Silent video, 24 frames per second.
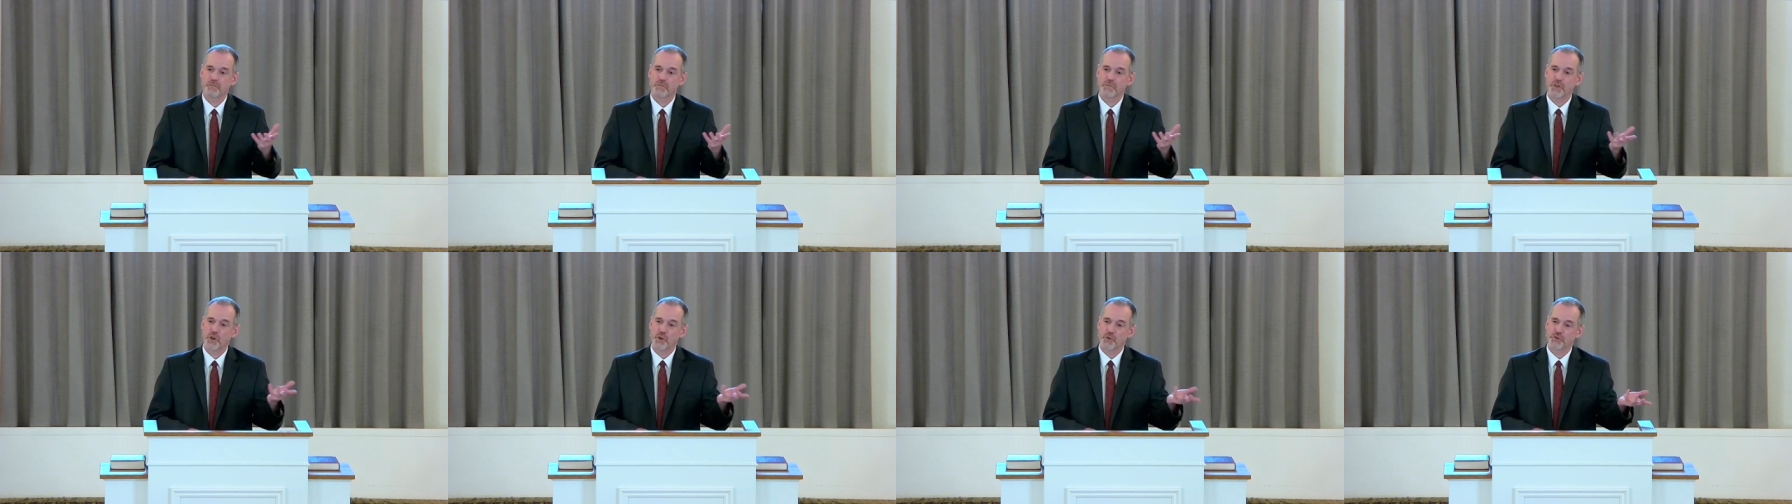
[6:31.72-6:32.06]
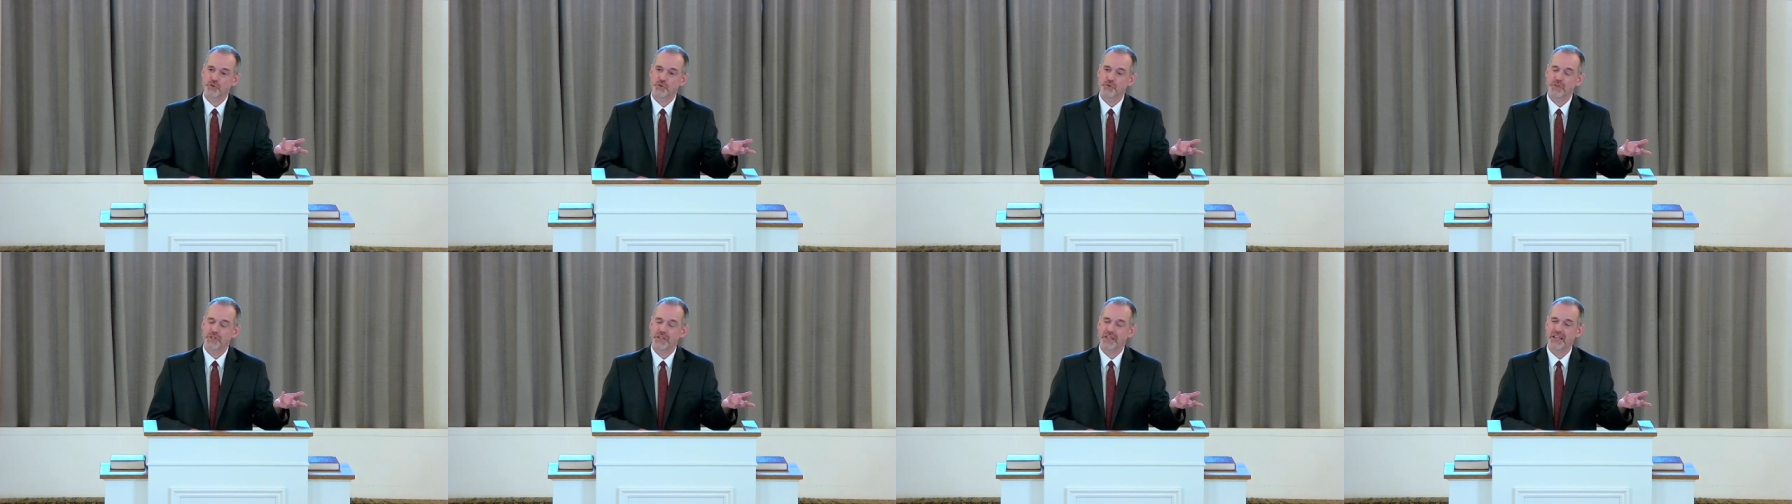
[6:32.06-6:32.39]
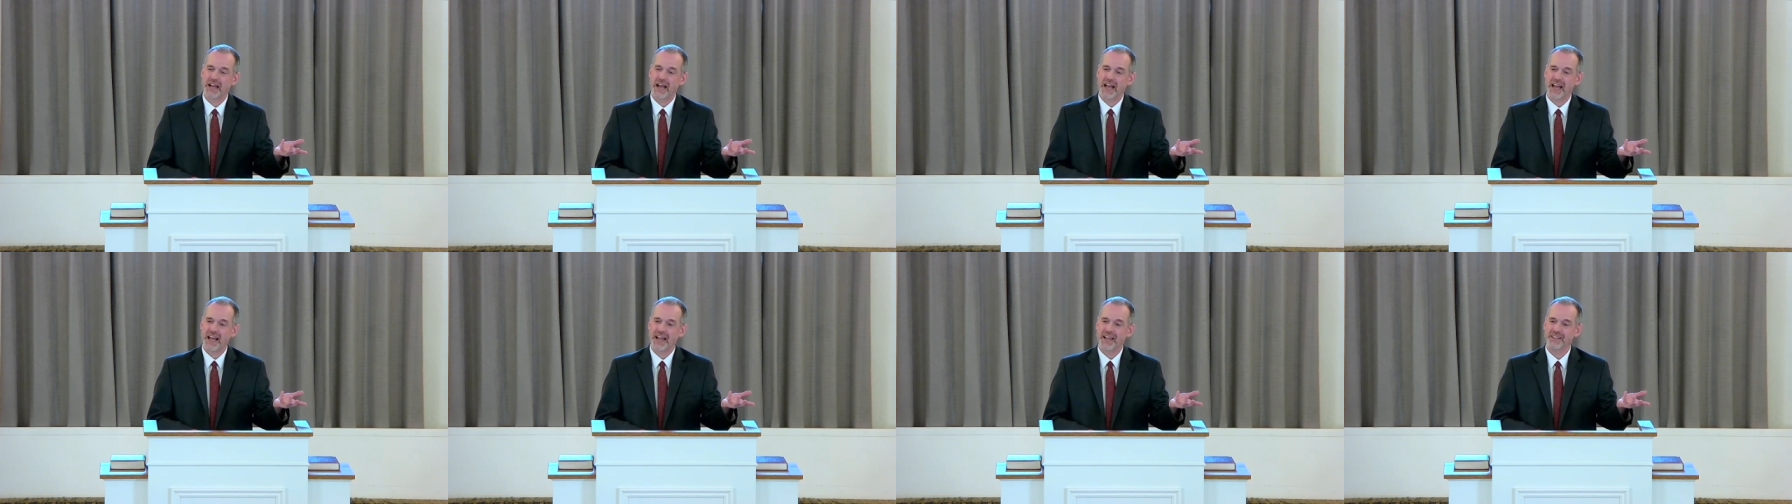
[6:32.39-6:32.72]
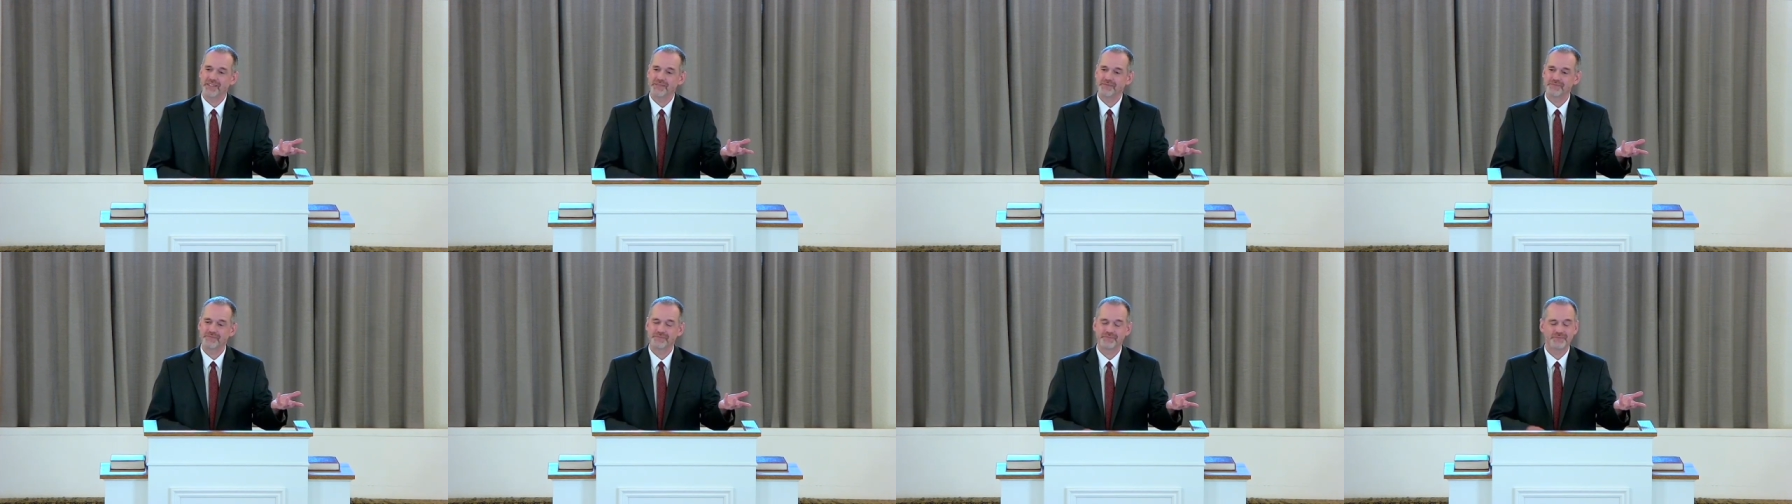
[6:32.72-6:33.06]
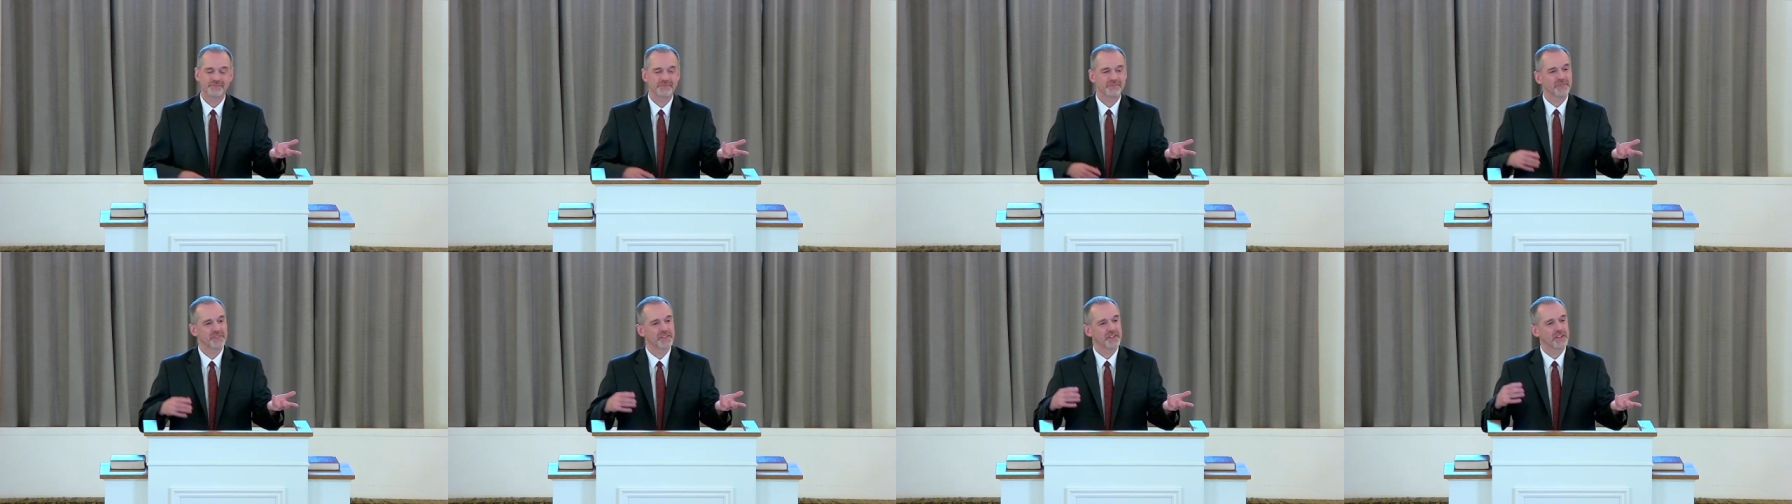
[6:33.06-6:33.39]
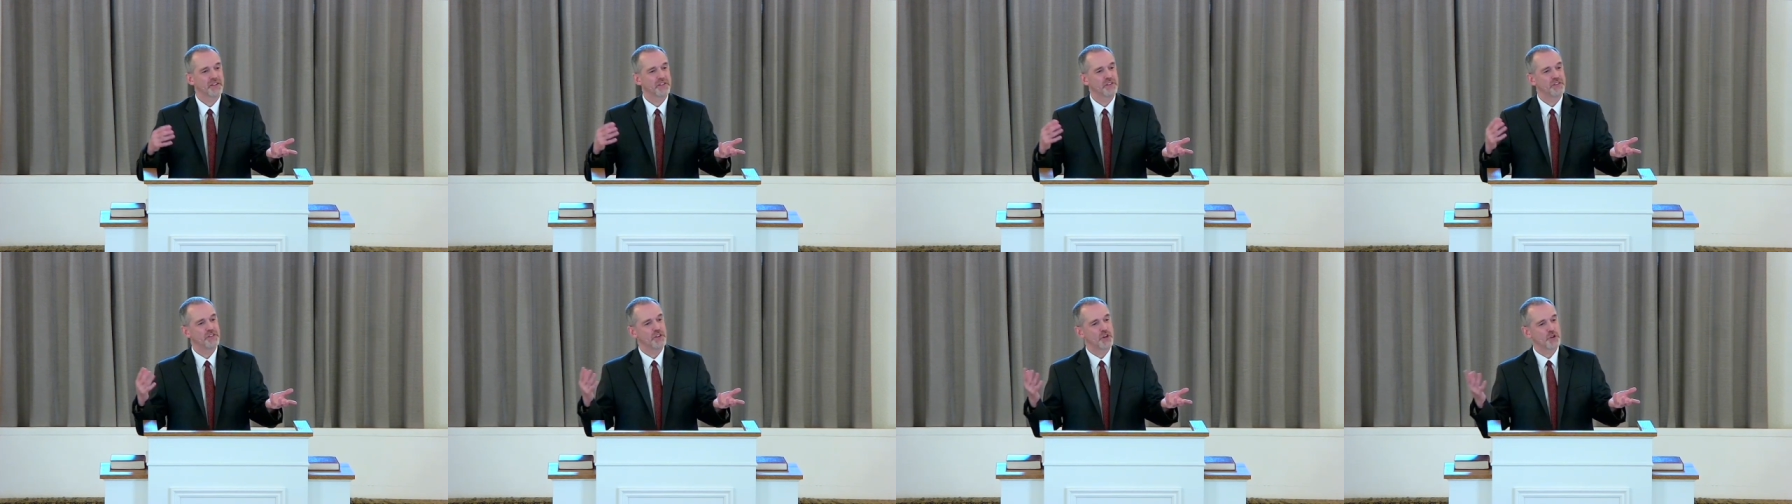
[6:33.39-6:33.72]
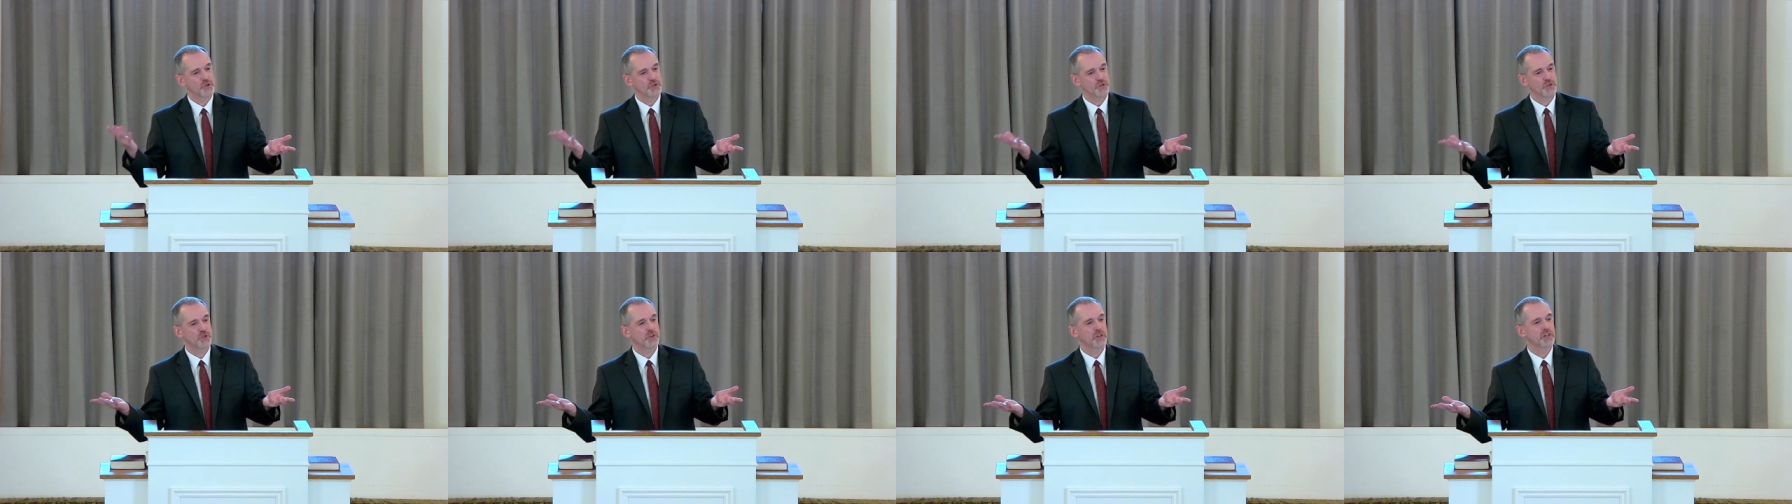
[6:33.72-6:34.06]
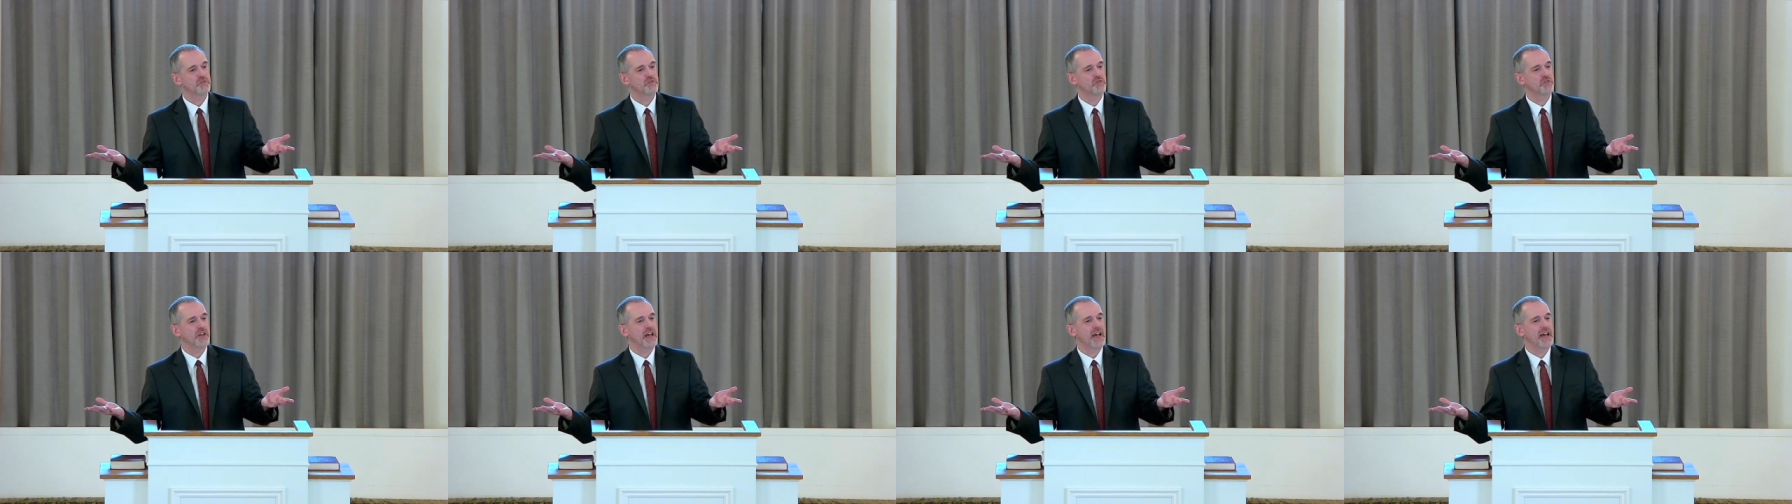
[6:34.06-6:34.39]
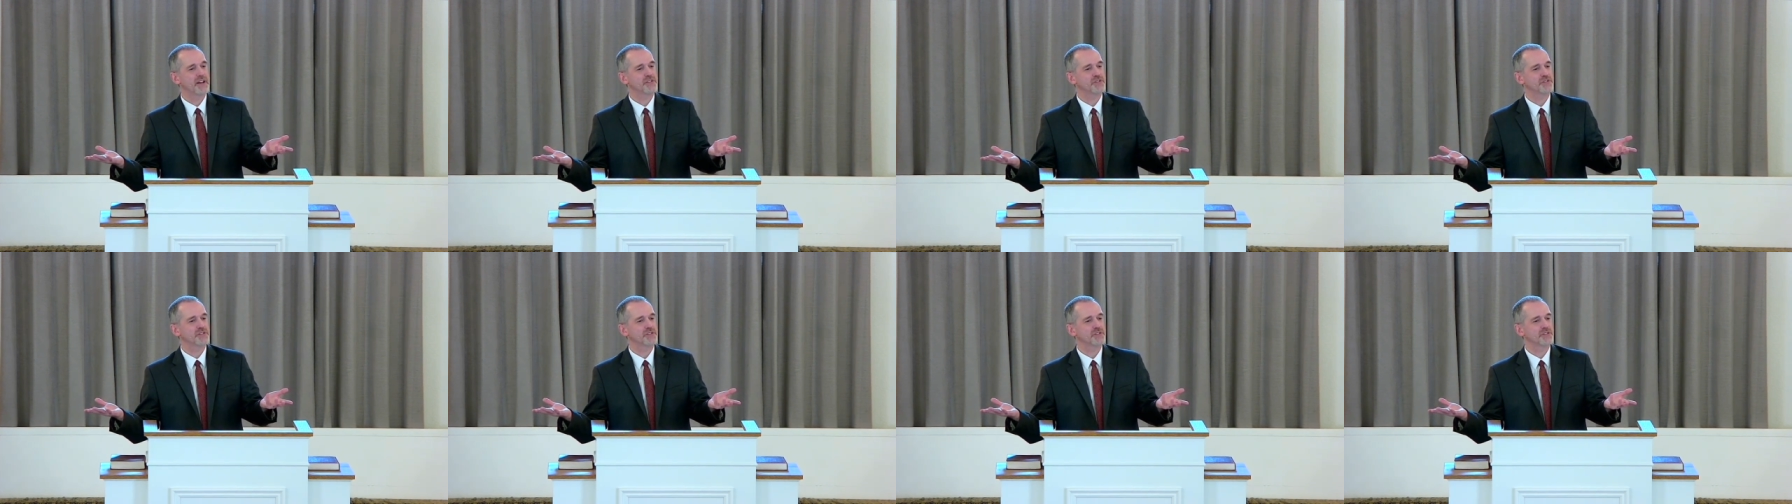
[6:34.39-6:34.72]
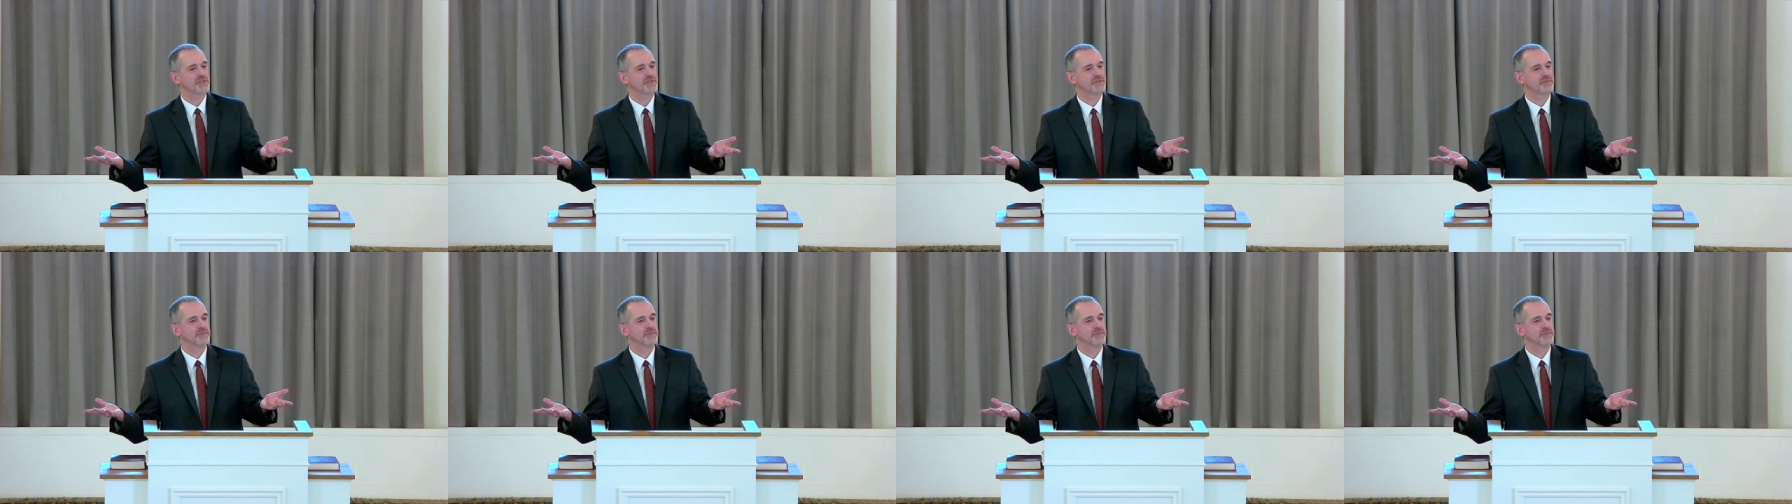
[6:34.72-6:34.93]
those who deny, those who confess,